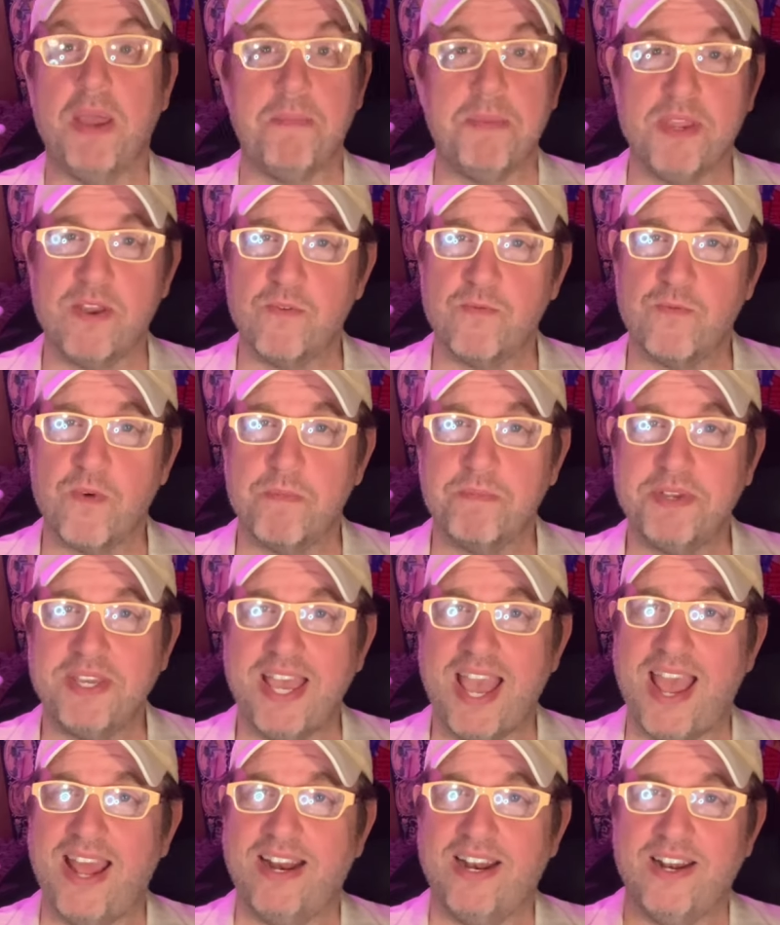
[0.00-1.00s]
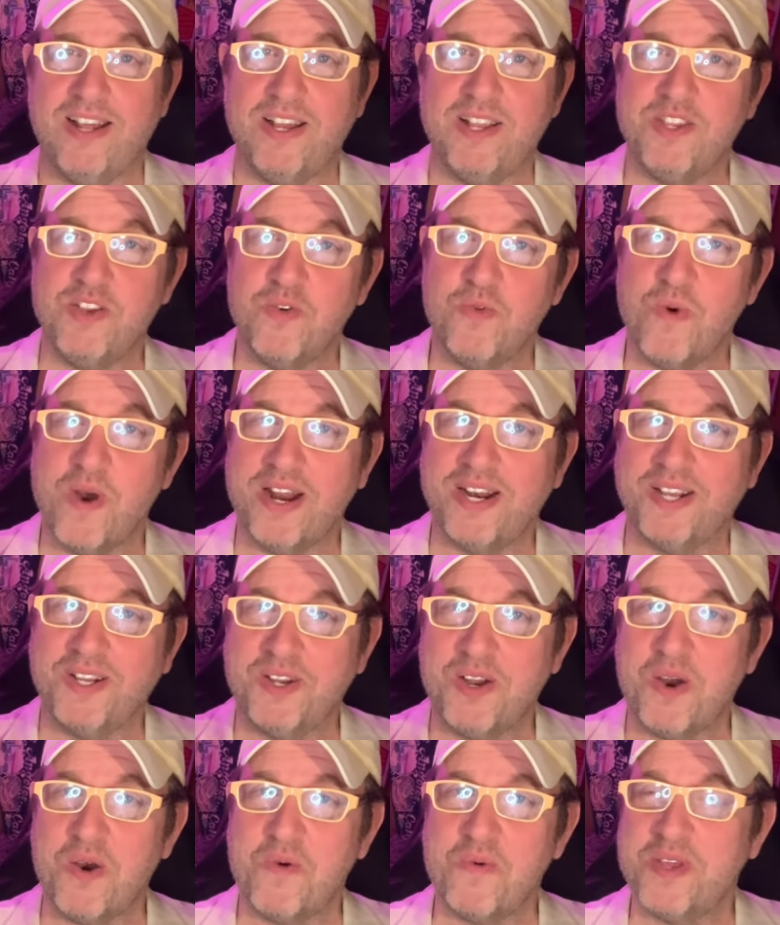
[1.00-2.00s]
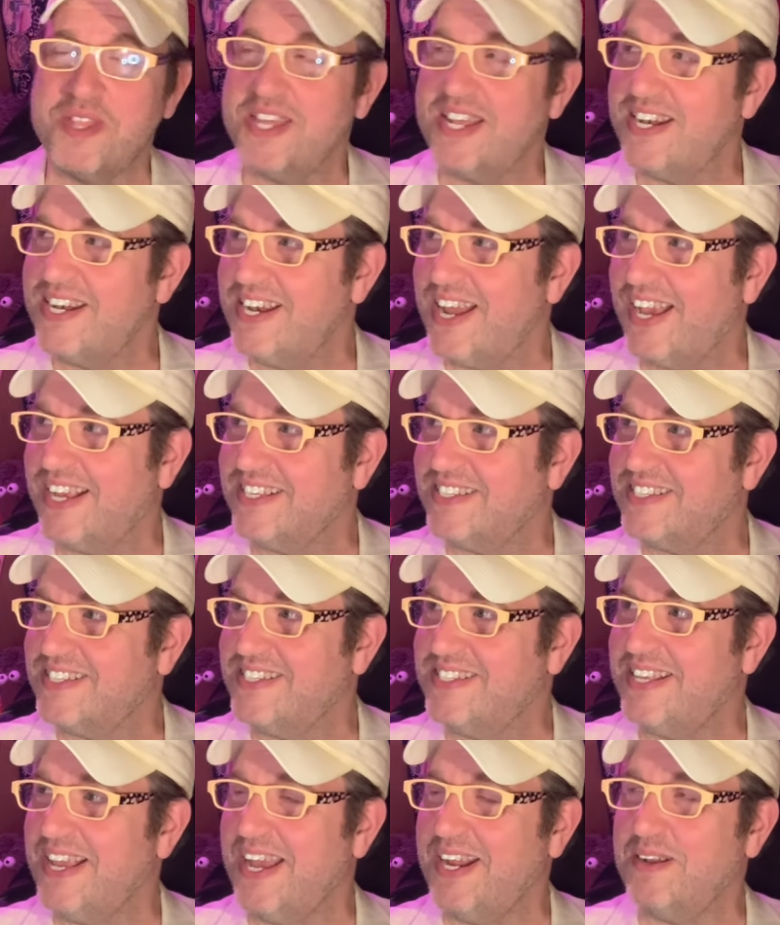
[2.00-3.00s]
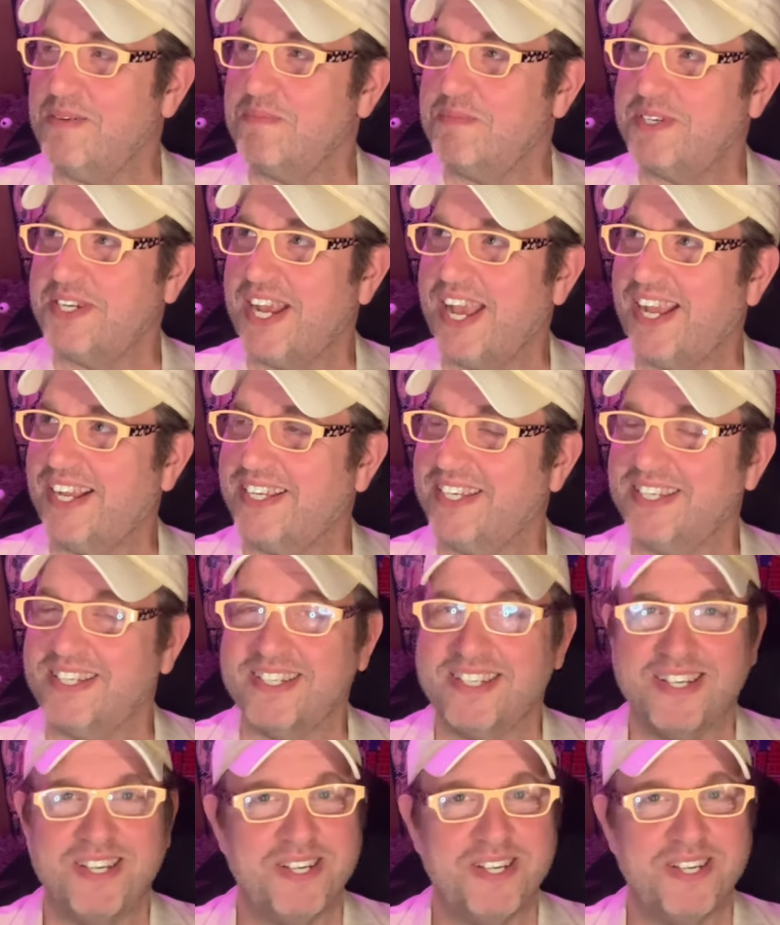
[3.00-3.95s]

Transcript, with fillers: Maybe you're from Canada and you want to go with a nice denim jacket.